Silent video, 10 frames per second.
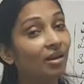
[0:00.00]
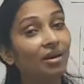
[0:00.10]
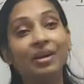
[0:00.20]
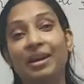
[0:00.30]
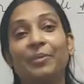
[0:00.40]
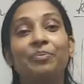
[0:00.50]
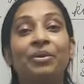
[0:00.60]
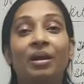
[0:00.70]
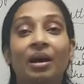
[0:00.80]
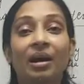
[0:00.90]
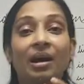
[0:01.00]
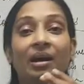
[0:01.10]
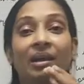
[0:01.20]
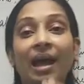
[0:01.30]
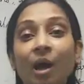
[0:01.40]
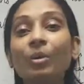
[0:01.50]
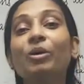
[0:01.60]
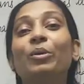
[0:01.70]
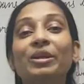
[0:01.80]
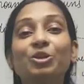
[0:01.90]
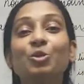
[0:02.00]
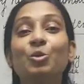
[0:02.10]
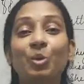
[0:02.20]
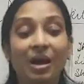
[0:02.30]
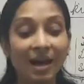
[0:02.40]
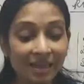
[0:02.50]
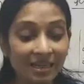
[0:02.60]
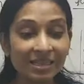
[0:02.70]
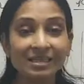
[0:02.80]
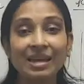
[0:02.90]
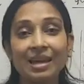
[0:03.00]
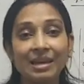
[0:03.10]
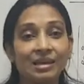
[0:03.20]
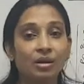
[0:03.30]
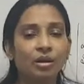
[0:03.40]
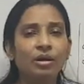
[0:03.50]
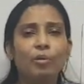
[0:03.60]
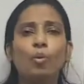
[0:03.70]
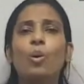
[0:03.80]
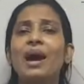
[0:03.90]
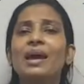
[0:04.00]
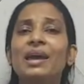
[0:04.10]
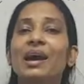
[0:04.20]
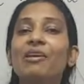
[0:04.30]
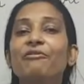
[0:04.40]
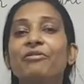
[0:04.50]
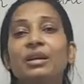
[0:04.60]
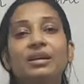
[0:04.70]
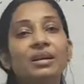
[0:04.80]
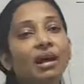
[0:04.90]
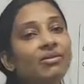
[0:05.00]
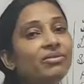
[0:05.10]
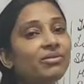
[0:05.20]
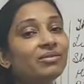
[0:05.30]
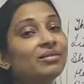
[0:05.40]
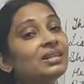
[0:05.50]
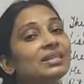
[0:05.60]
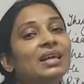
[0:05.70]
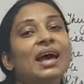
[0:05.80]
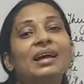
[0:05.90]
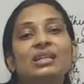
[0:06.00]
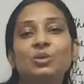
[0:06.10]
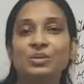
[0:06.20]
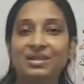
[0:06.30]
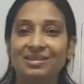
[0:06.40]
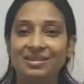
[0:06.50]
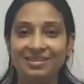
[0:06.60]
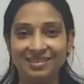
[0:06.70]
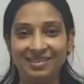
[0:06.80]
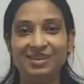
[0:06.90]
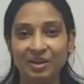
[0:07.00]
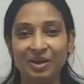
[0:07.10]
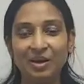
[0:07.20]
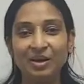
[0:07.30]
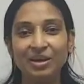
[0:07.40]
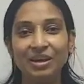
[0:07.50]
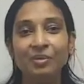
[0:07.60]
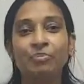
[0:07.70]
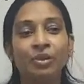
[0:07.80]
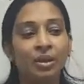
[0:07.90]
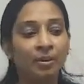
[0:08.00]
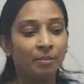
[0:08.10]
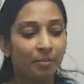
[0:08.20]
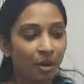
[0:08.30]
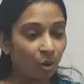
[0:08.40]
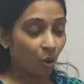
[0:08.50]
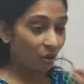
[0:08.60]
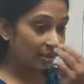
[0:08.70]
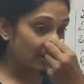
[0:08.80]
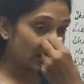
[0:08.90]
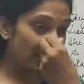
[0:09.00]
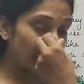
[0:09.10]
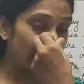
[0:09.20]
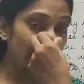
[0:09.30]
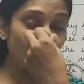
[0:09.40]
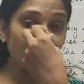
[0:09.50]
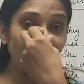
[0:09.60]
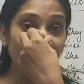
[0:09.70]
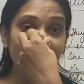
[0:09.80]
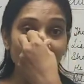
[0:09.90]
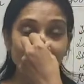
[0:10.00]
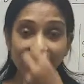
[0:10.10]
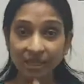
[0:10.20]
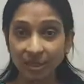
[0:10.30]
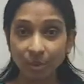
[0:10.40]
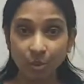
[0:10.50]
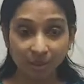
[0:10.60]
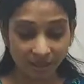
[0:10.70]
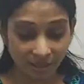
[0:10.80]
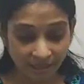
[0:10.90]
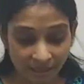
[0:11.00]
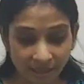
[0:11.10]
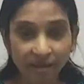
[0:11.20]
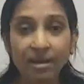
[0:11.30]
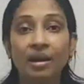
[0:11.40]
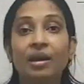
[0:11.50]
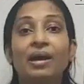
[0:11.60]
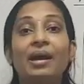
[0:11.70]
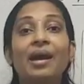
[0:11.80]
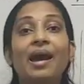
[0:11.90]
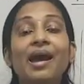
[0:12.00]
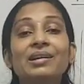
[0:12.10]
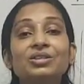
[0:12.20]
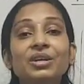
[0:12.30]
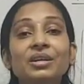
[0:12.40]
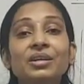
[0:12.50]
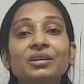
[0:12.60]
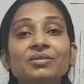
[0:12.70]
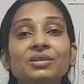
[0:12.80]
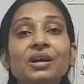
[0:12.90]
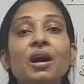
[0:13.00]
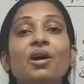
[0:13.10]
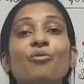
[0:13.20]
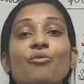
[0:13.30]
Okay. Now we are going to understand why have we done this activity. Okay. Because here what am I telling you is, adjectives are